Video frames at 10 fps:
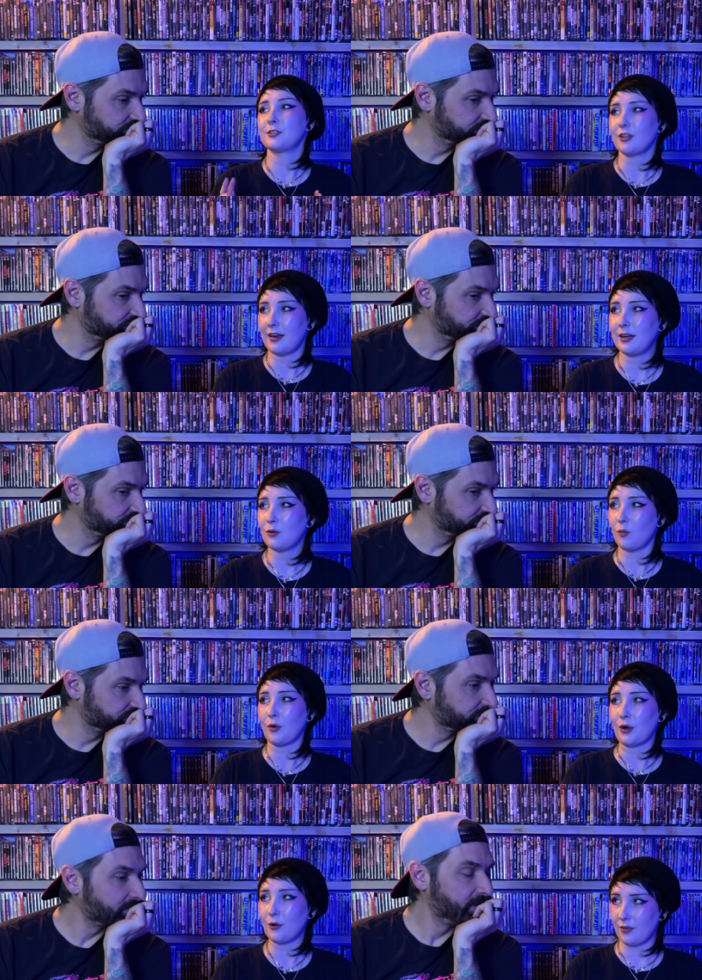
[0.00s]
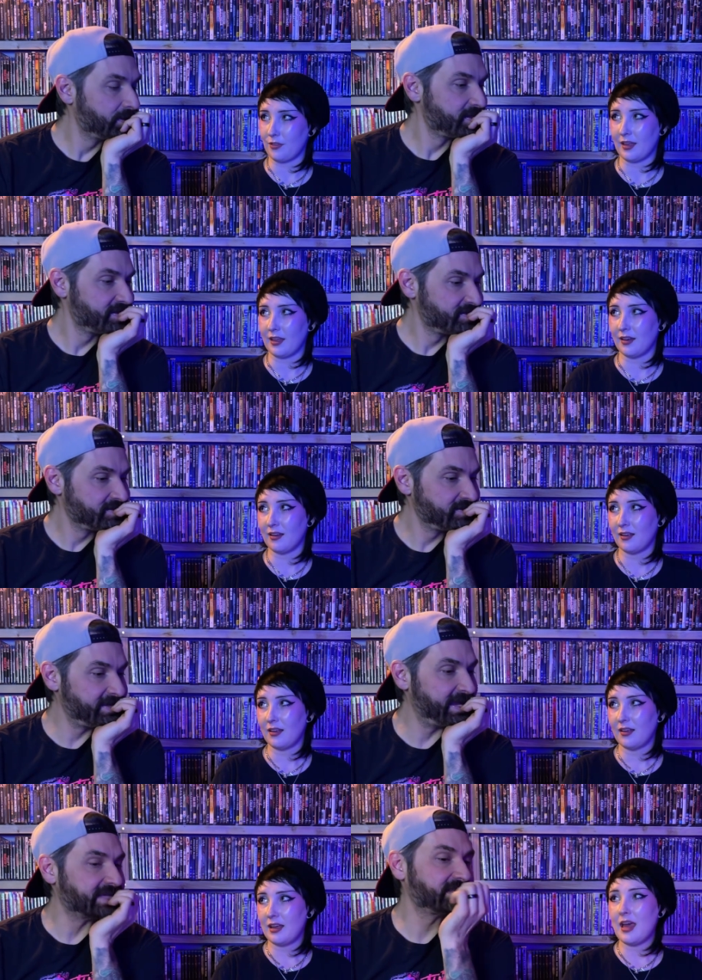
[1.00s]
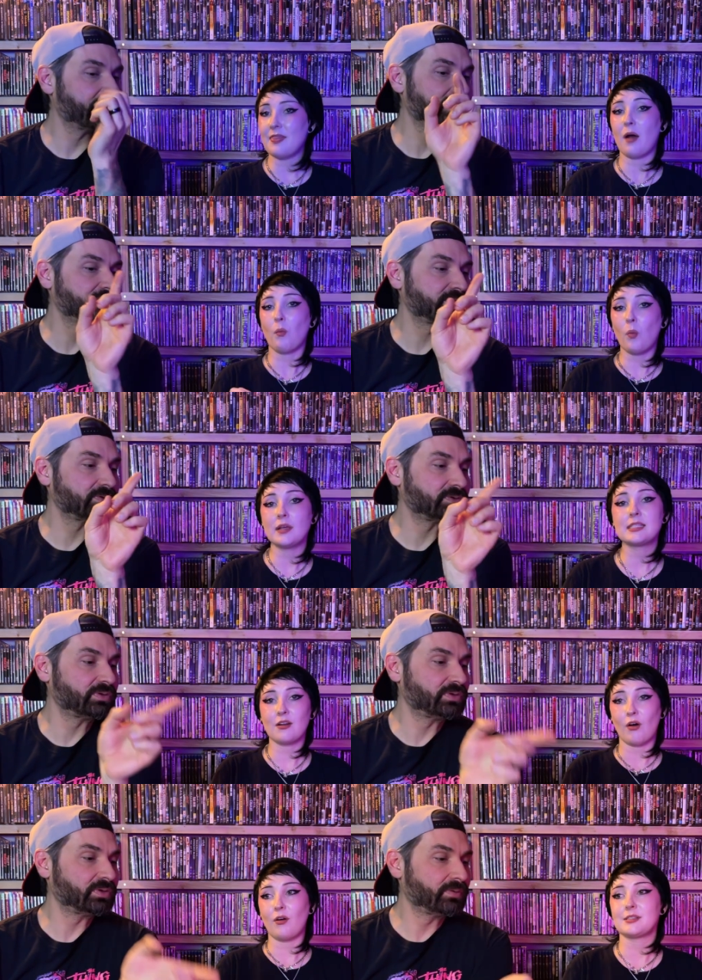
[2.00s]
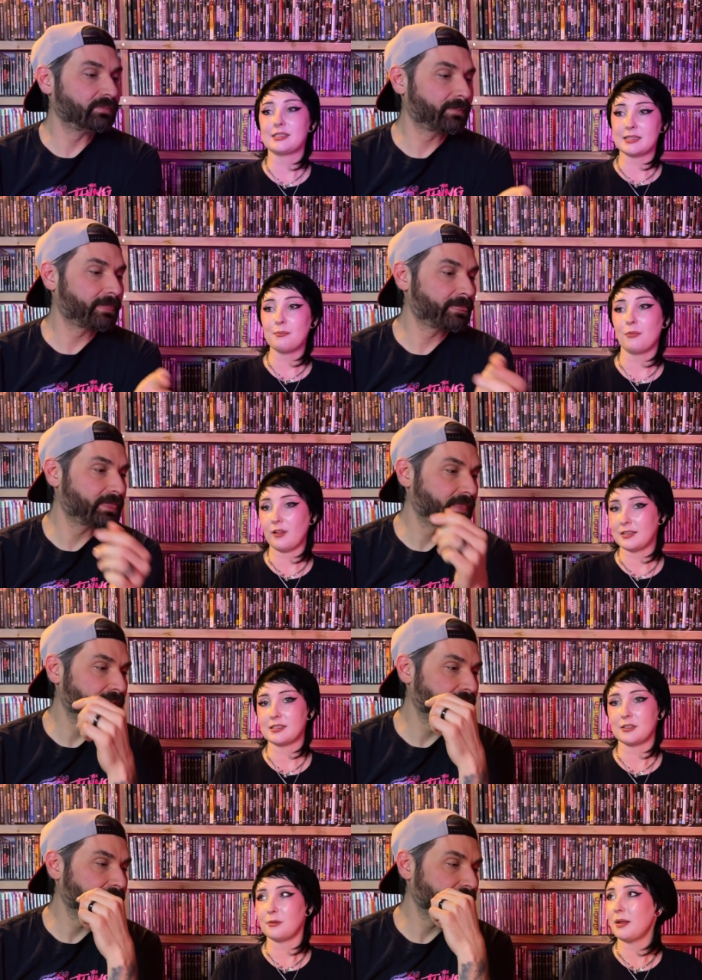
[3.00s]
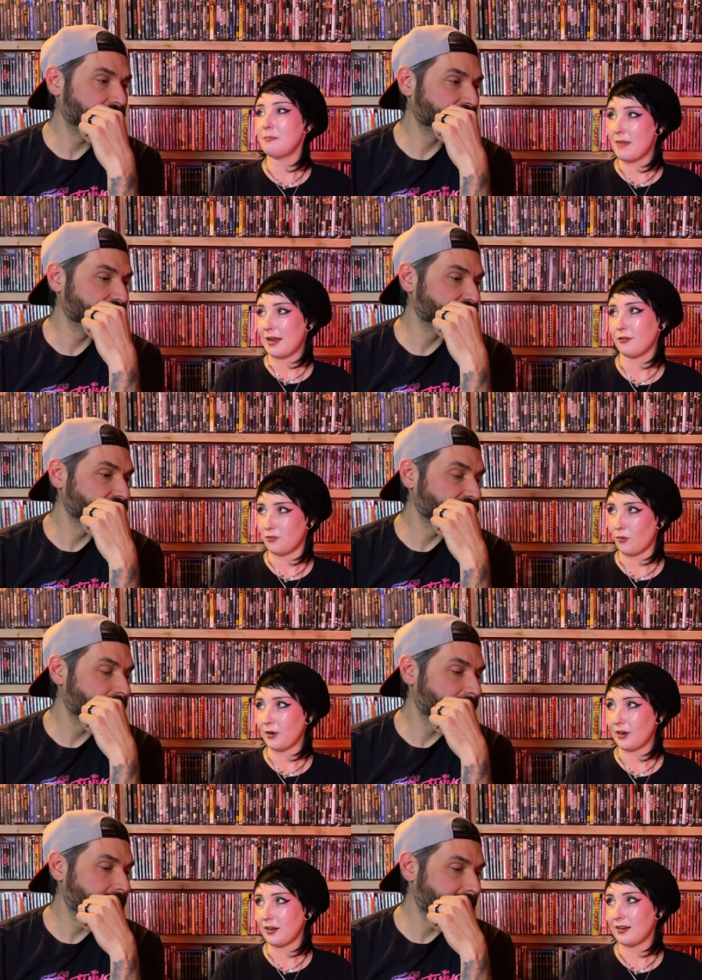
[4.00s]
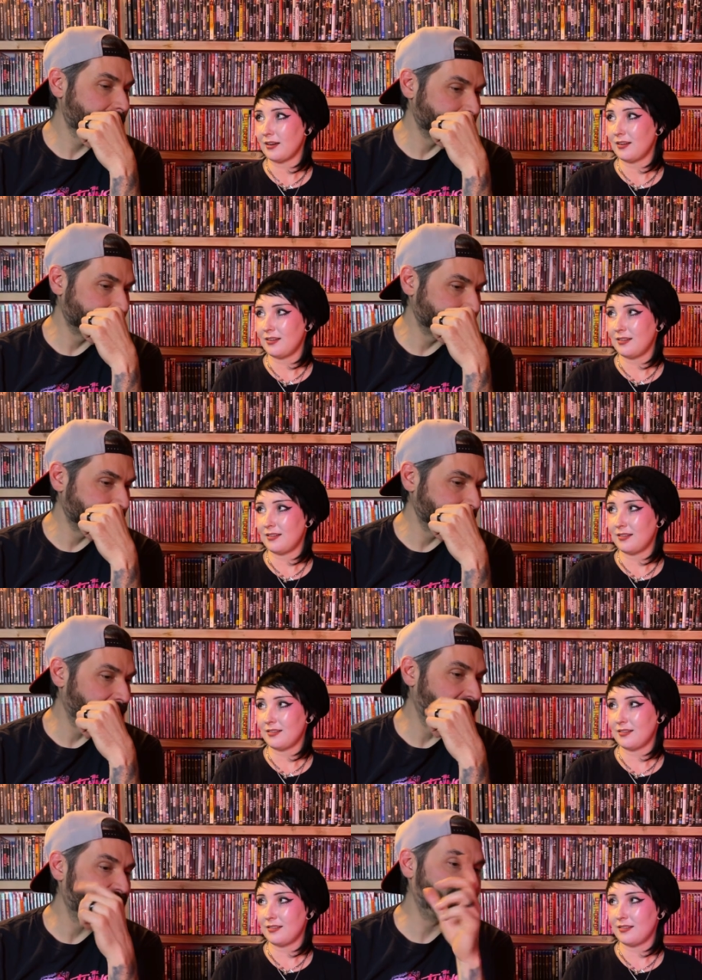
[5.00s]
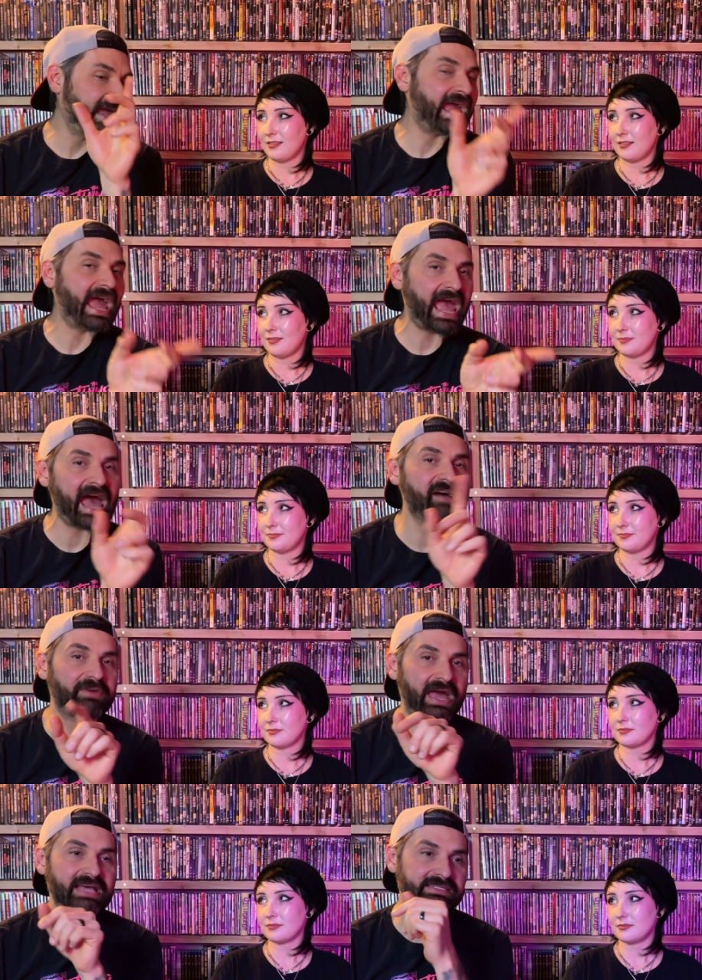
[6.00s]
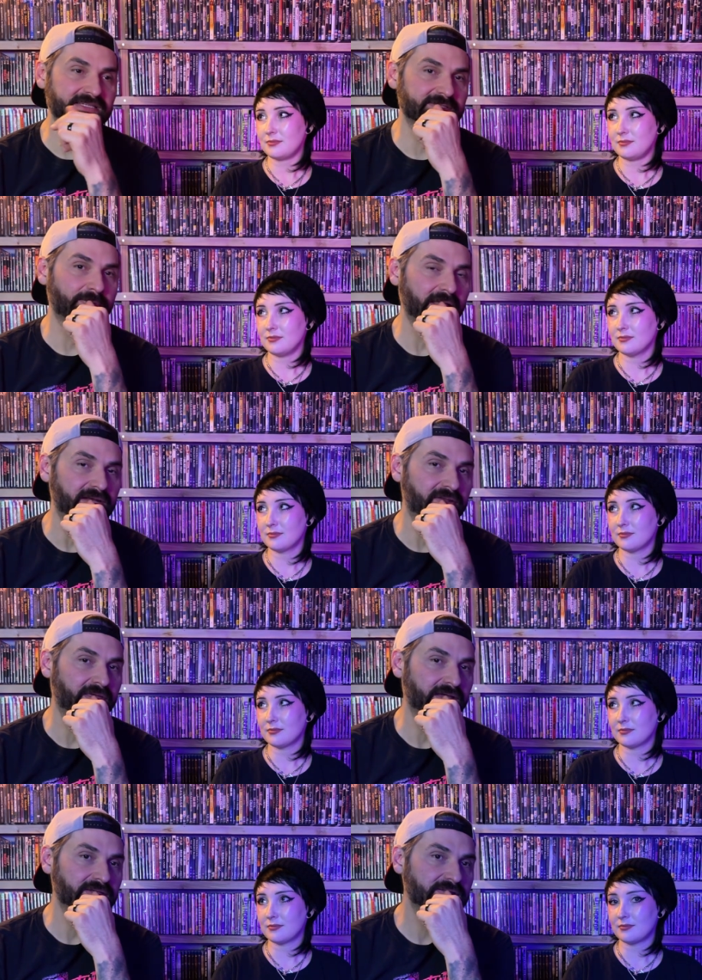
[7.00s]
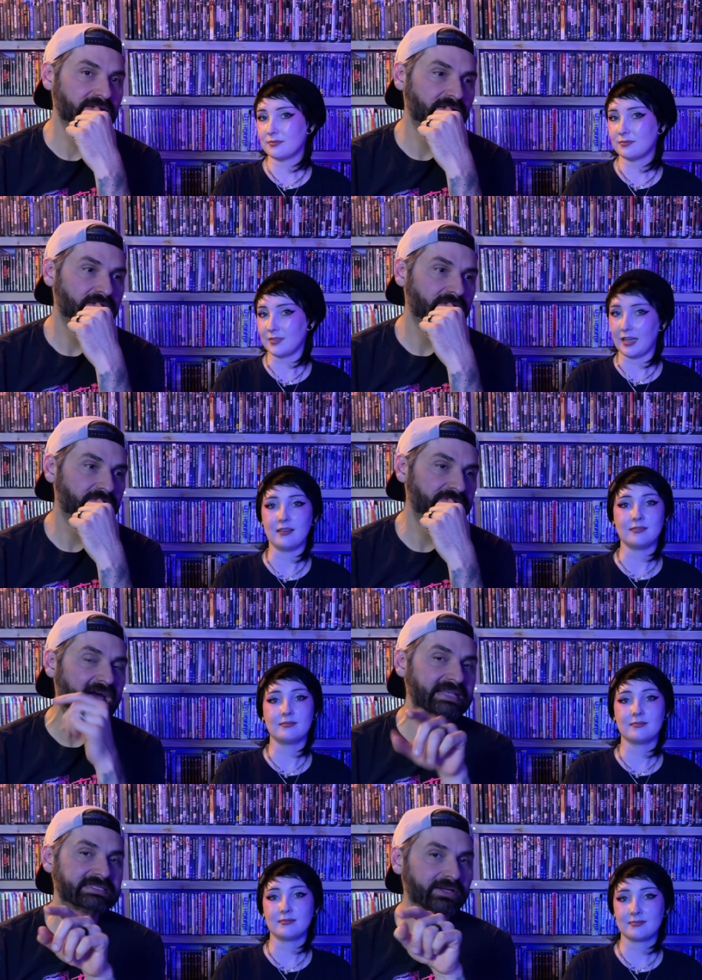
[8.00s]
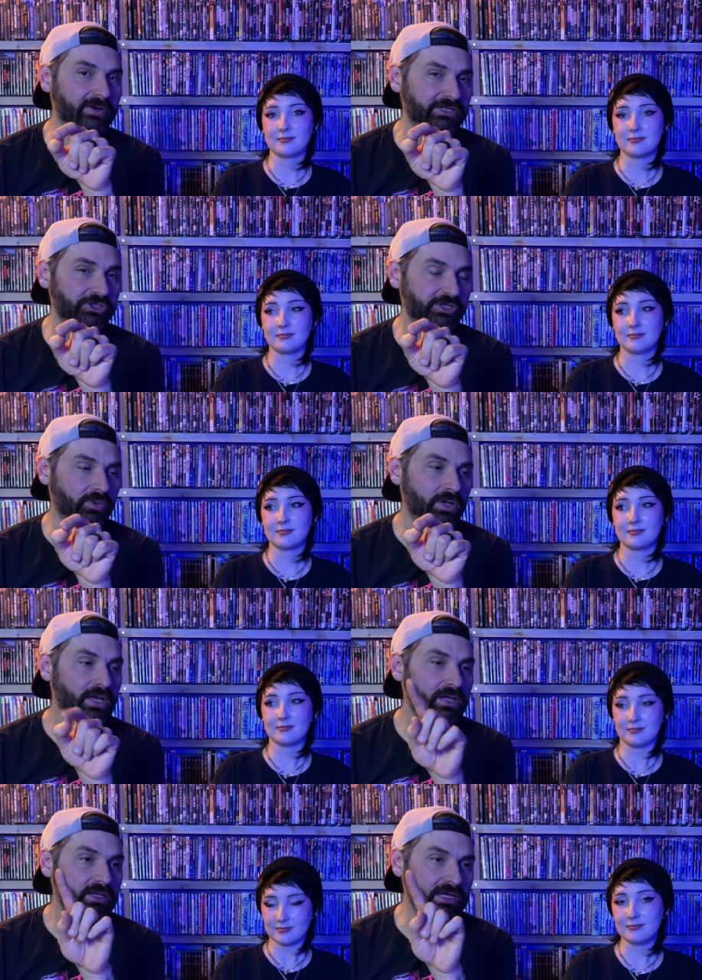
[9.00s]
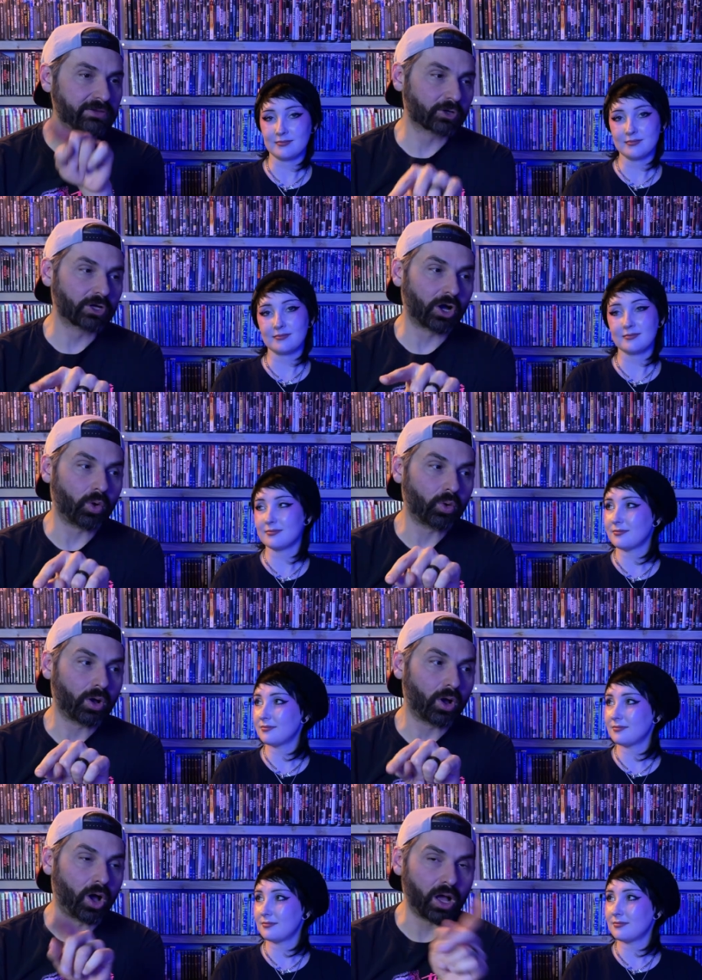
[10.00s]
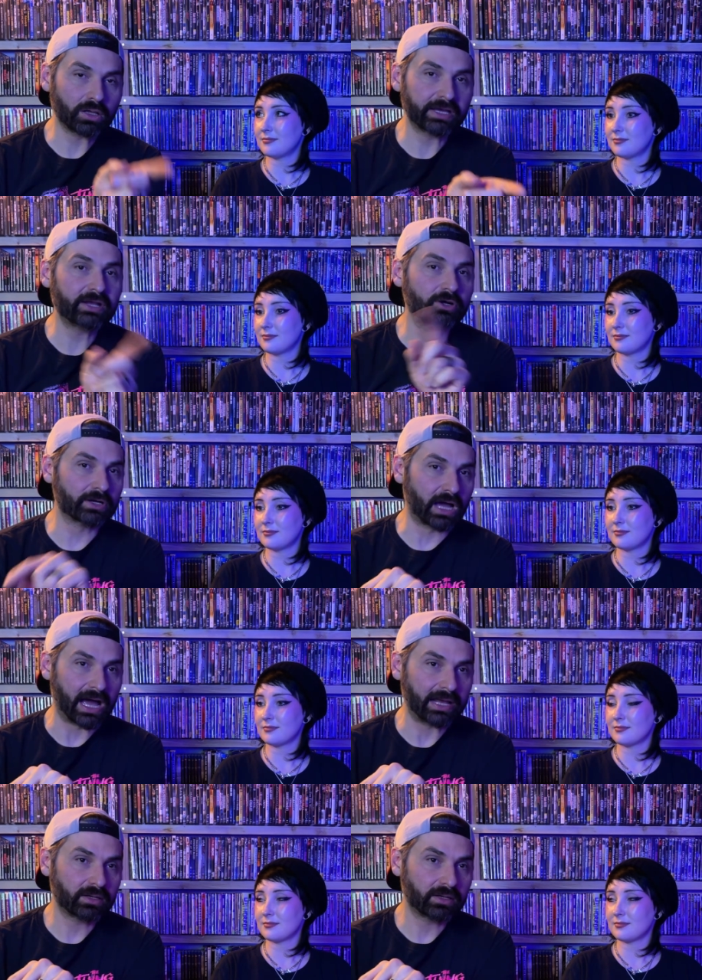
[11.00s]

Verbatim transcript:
Speaker 1: trying to work within. Yes, that were, wasn't all symbolism and metaphor.
Speaker 2: They half-ass explained things. Yeah. That's their issue. Either go all in or not.